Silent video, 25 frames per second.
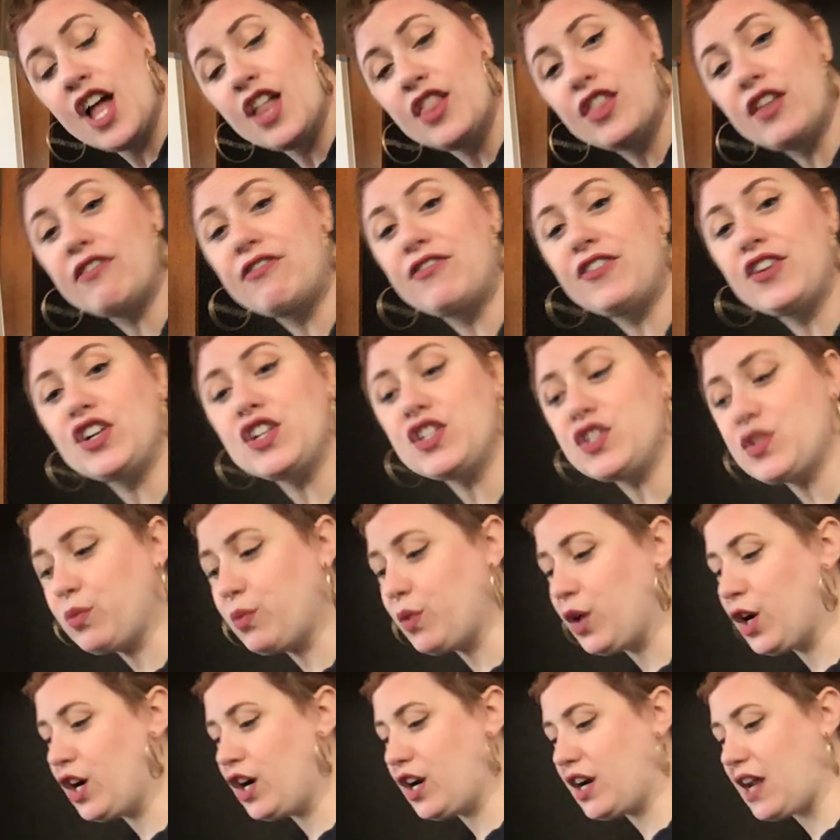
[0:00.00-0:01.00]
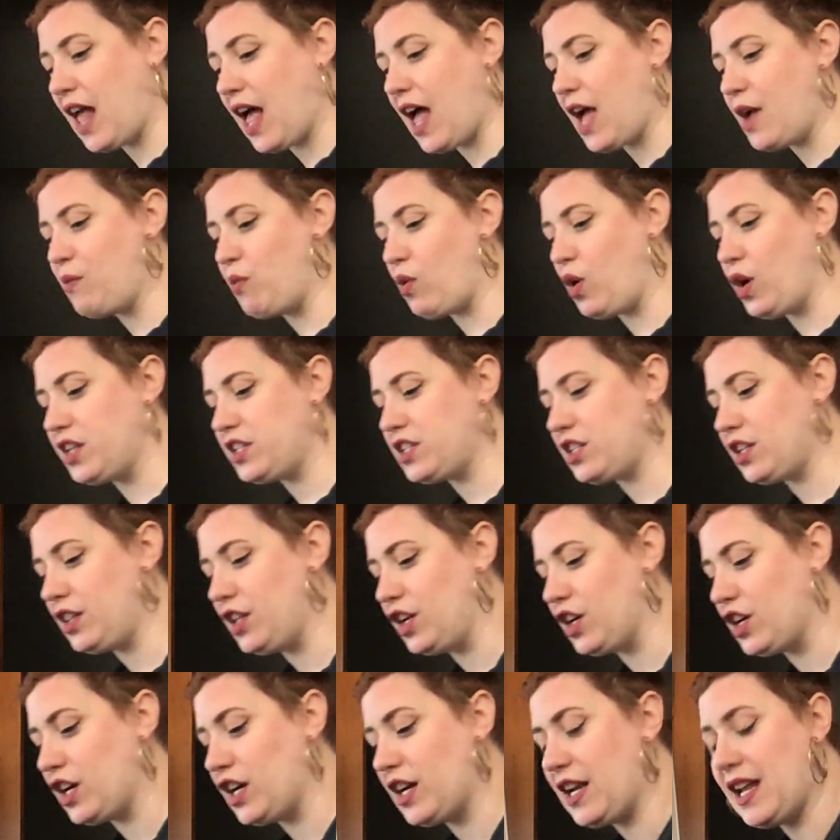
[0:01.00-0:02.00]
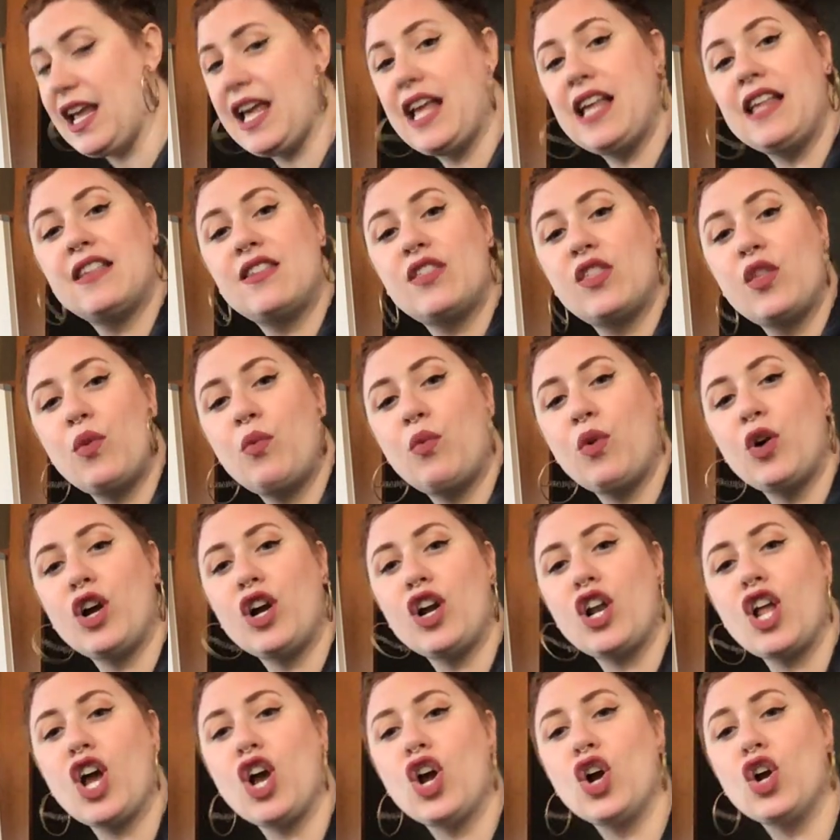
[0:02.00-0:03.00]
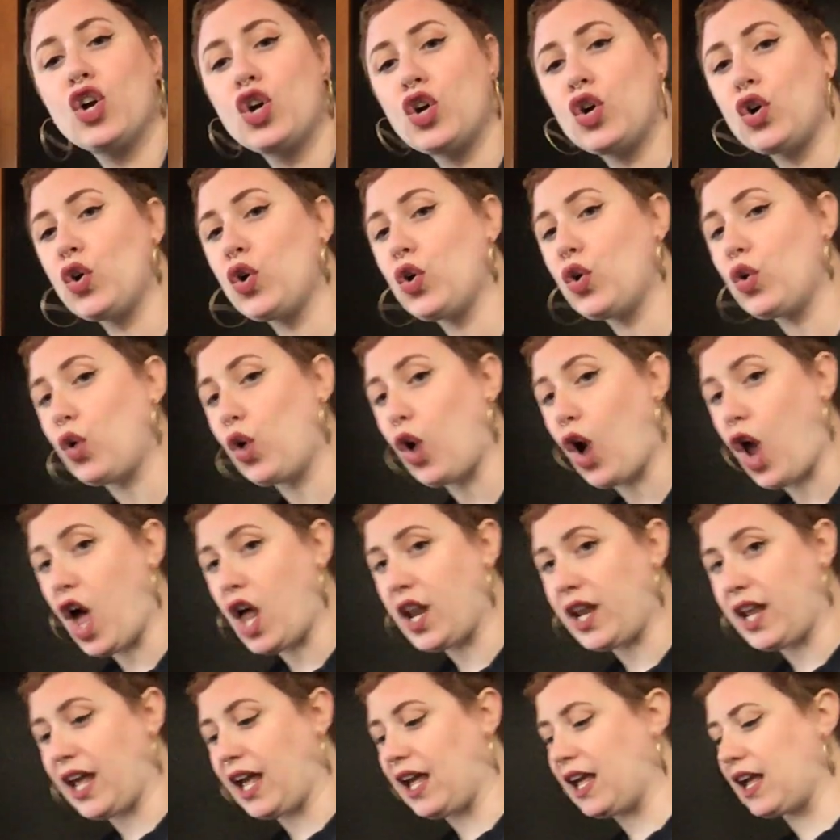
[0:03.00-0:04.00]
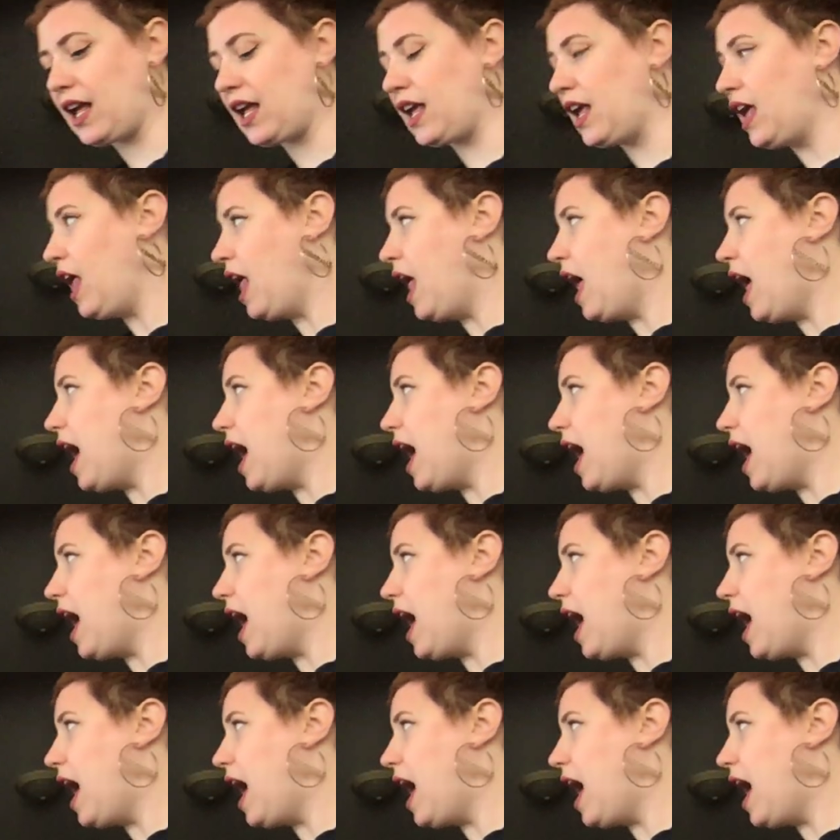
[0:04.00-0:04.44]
The first word I want to learn is the word chronic.